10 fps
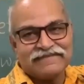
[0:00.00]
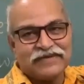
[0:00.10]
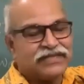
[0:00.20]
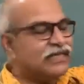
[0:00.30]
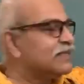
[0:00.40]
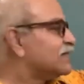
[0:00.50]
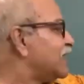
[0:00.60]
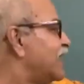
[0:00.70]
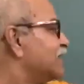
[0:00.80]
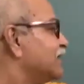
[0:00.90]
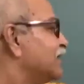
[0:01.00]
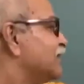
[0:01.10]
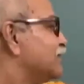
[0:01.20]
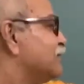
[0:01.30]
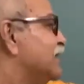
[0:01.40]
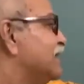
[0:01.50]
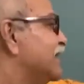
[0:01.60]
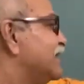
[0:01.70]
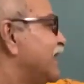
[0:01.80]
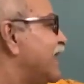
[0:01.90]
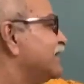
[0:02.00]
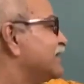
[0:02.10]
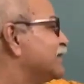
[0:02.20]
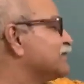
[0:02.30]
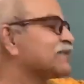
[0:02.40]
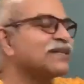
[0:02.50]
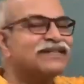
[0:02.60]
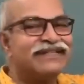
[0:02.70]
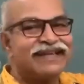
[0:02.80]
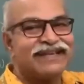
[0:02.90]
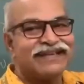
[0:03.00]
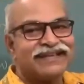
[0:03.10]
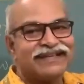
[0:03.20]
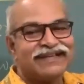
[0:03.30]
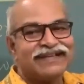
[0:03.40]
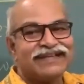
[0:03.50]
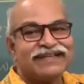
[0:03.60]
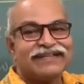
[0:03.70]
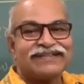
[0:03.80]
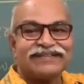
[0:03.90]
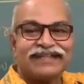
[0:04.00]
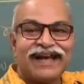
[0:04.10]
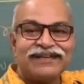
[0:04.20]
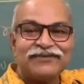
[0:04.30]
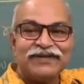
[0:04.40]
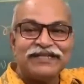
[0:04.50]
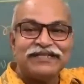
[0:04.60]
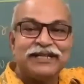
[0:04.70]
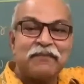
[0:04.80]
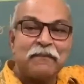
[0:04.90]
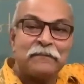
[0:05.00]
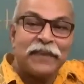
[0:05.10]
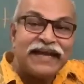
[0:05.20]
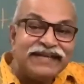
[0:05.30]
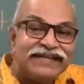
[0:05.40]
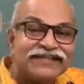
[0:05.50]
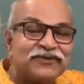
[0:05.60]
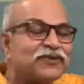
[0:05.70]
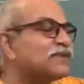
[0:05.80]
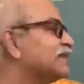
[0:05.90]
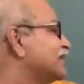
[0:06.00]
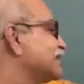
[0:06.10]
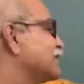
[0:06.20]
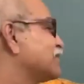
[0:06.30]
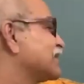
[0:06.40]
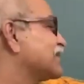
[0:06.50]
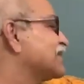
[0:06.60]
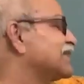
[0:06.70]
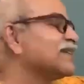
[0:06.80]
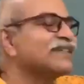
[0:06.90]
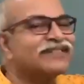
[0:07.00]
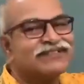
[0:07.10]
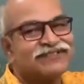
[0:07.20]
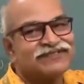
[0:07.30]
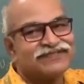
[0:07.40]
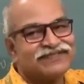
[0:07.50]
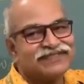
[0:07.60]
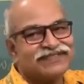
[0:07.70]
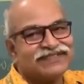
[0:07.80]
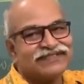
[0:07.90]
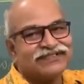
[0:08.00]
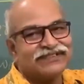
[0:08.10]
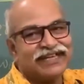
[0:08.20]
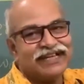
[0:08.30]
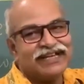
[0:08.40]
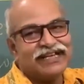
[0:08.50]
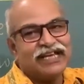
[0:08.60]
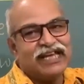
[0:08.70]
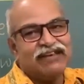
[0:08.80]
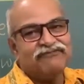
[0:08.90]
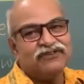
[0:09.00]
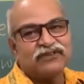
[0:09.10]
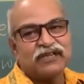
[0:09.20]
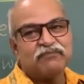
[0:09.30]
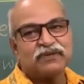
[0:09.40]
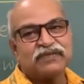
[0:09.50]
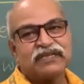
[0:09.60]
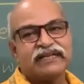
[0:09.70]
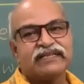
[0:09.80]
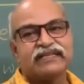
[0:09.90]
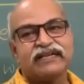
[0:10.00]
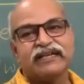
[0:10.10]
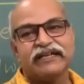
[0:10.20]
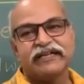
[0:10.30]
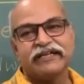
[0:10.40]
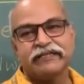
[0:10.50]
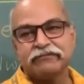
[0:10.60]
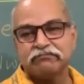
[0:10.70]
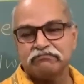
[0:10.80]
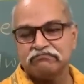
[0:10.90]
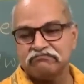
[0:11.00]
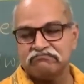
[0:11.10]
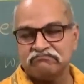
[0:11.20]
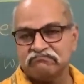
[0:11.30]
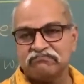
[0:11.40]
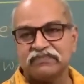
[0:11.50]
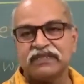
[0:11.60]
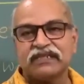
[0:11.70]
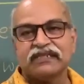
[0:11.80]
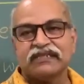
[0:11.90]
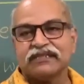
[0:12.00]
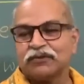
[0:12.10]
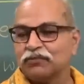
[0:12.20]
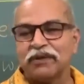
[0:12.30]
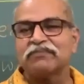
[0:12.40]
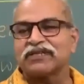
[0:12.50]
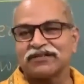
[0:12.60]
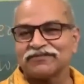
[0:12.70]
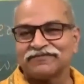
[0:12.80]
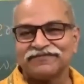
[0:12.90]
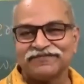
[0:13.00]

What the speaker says: which is maintained at temperature T, so that will depend on this temperature T. Okay, if your temperature is say room temperature,